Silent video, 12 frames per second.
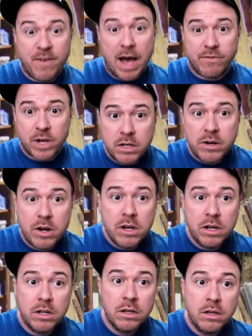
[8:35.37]
500.
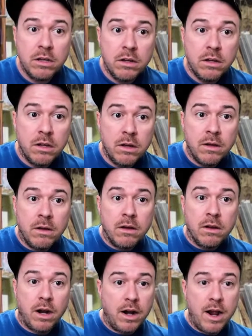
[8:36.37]

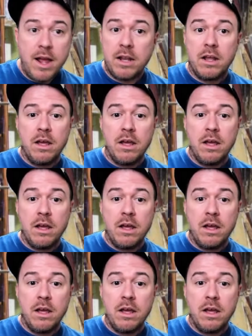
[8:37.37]
All right.